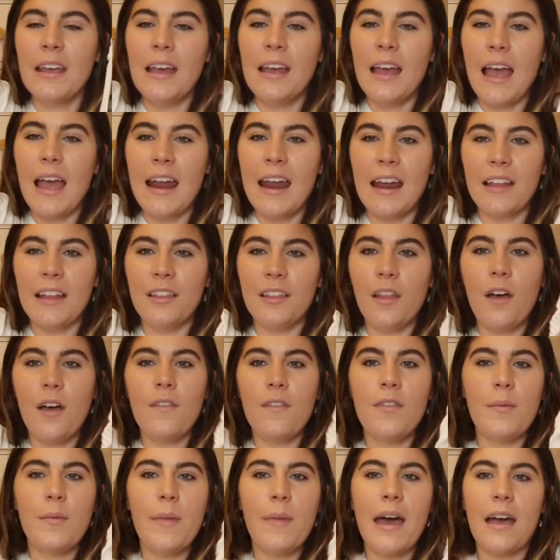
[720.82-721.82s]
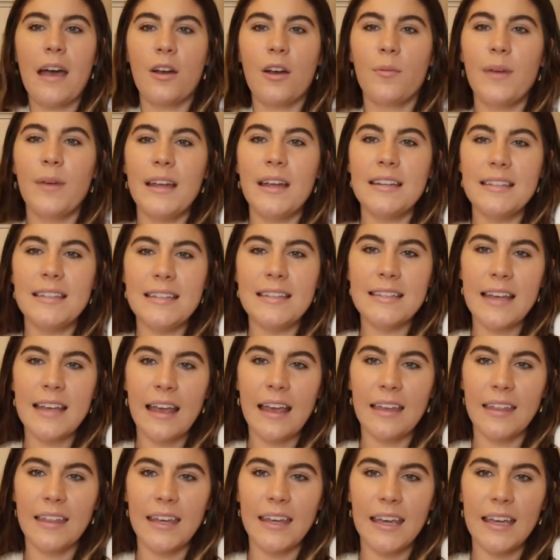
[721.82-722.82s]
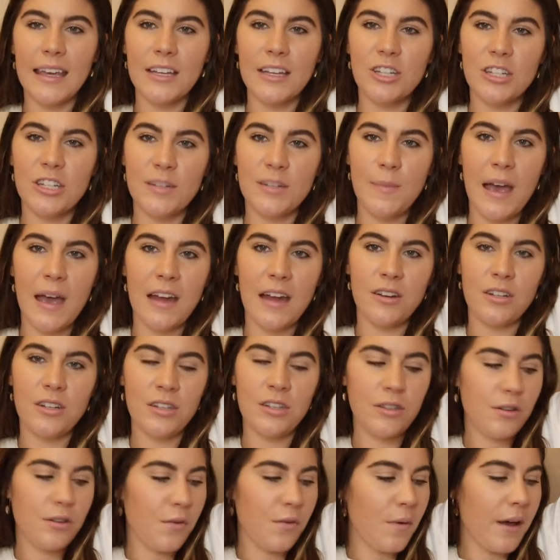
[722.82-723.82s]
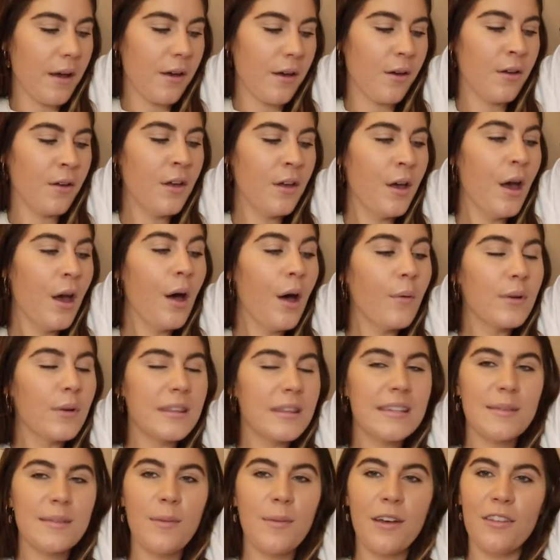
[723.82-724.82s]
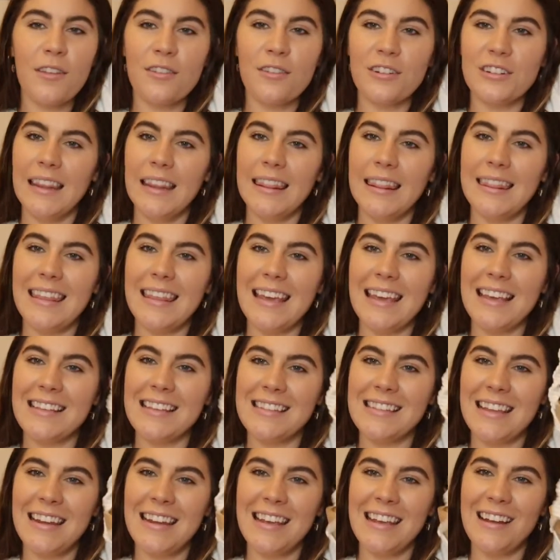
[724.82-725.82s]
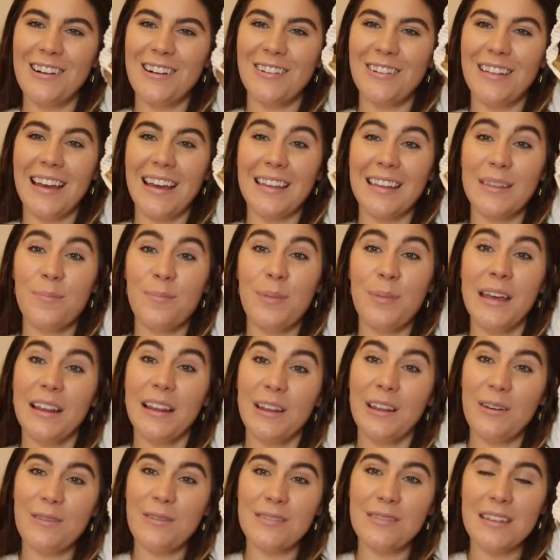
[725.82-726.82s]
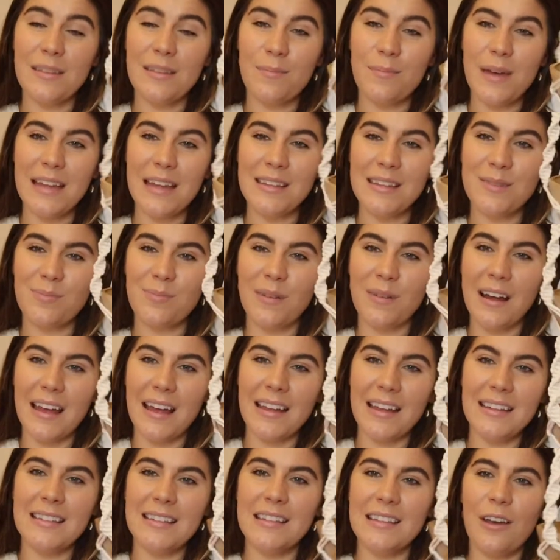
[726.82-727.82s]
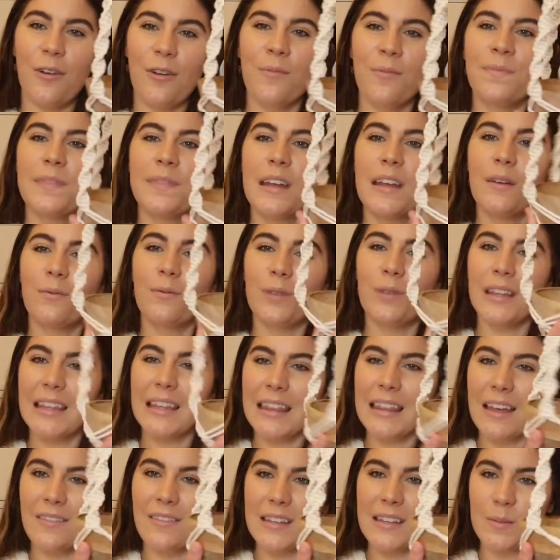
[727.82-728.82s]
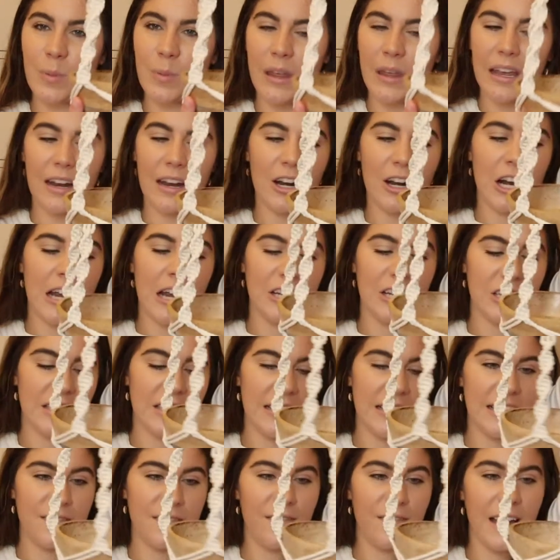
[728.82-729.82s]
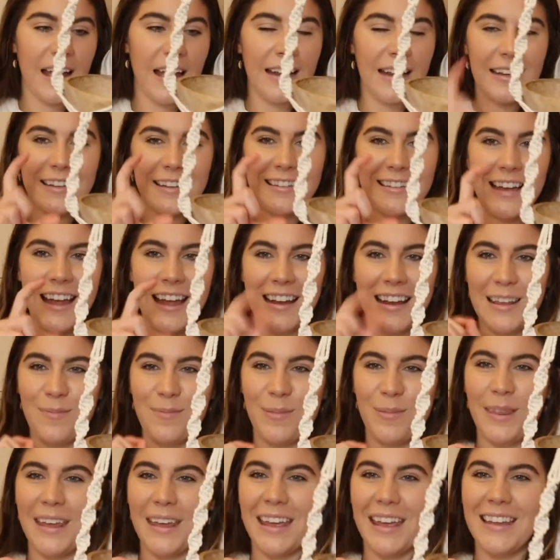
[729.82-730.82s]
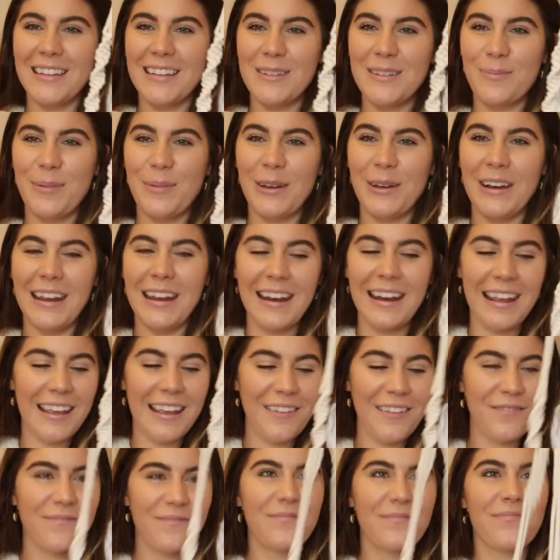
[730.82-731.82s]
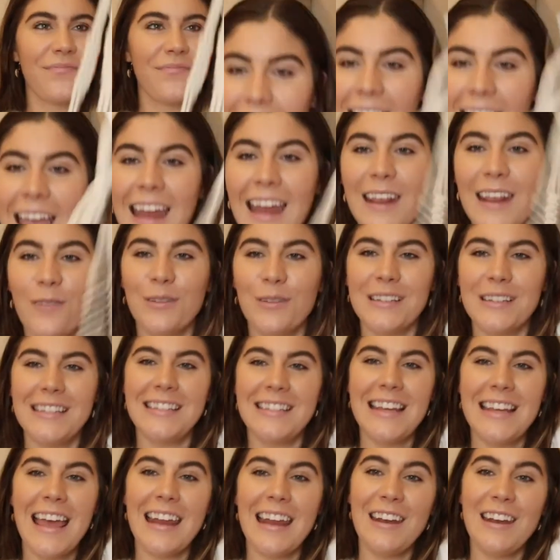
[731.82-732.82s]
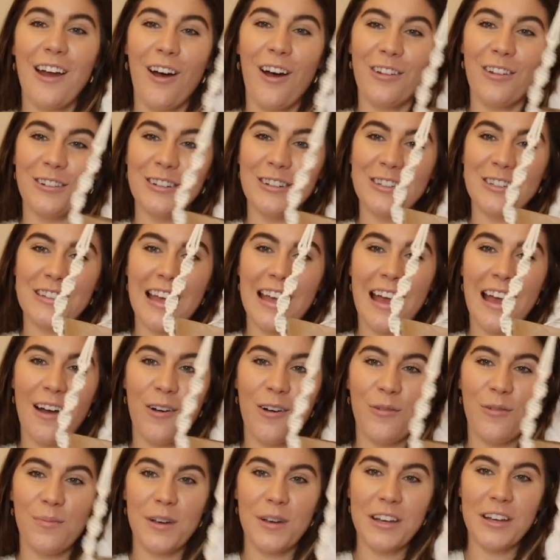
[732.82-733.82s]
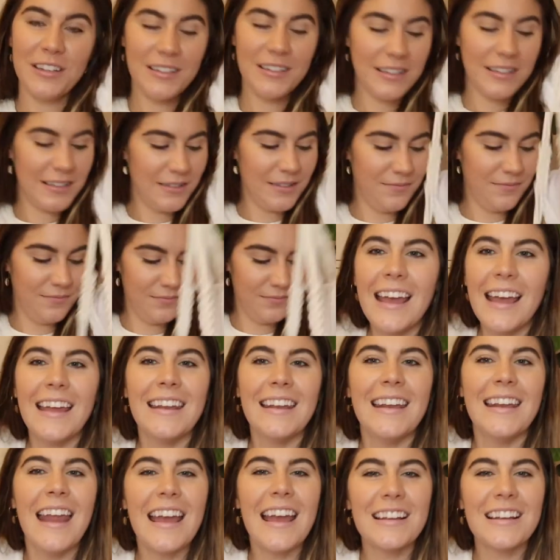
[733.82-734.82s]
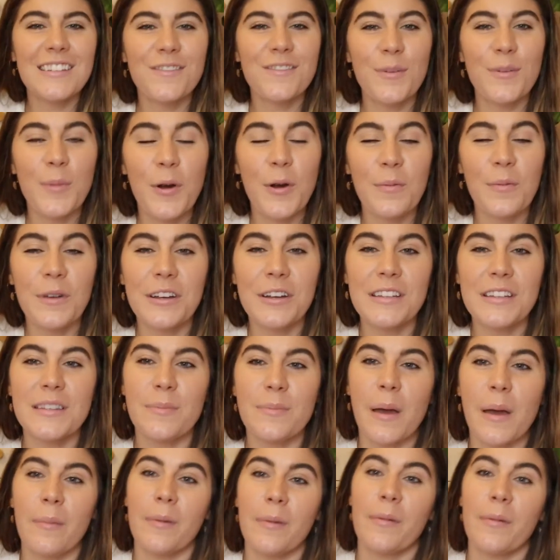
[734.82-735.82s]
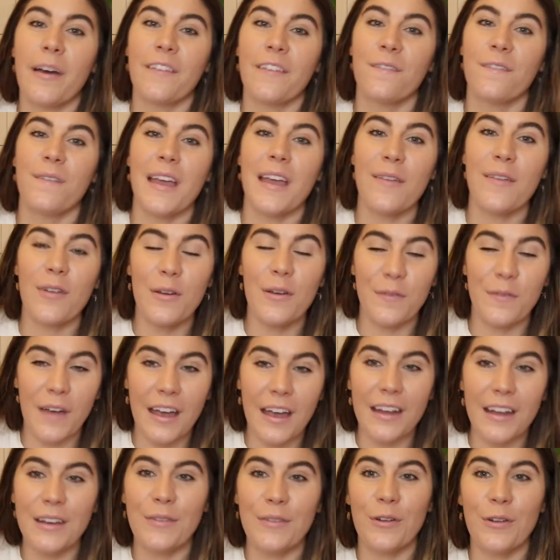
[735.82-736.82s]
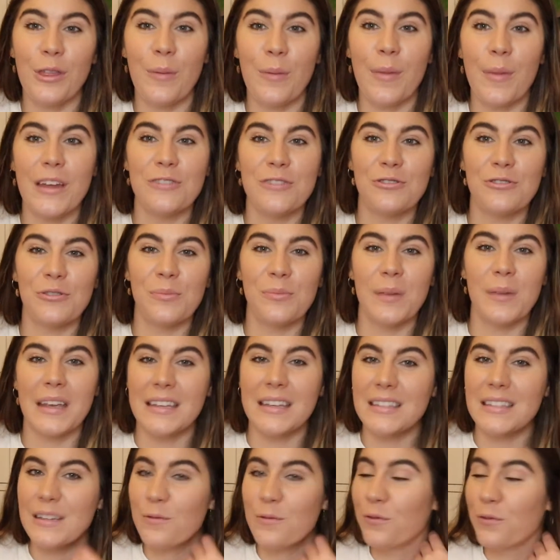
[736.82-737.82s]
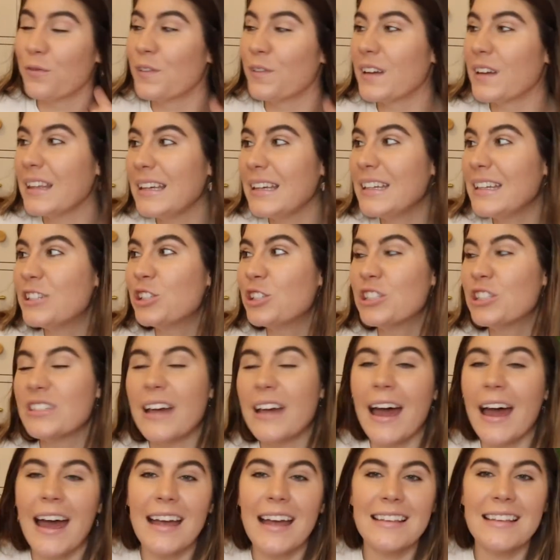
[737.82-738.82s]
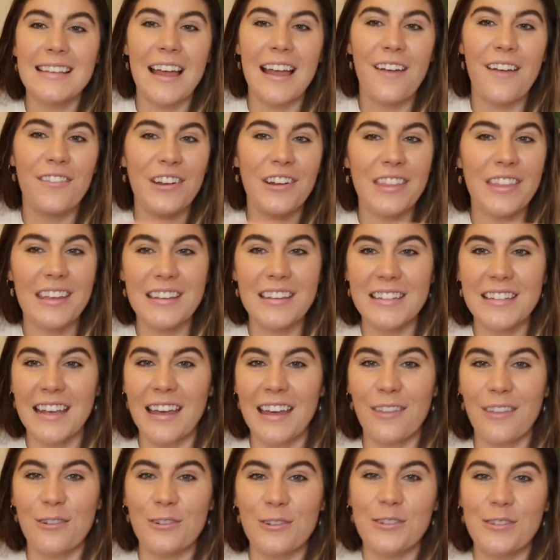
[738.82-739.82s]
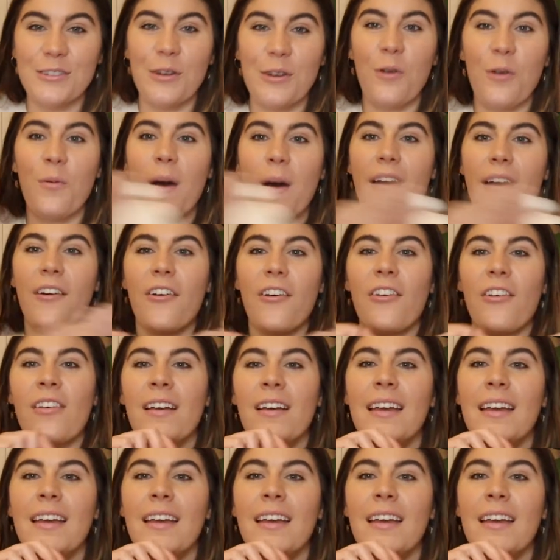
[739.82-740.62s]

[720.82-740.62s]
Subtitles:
And I love the macrame detailing. It just matches so well with some other things in here like the pillows and the bedspread. So really love this planter. I just need to find a tiny plant to put in it. And it was $10 at Home Goods. Next from Home Goods might be my favorite find for the bedroom because it really just ties everything together so well.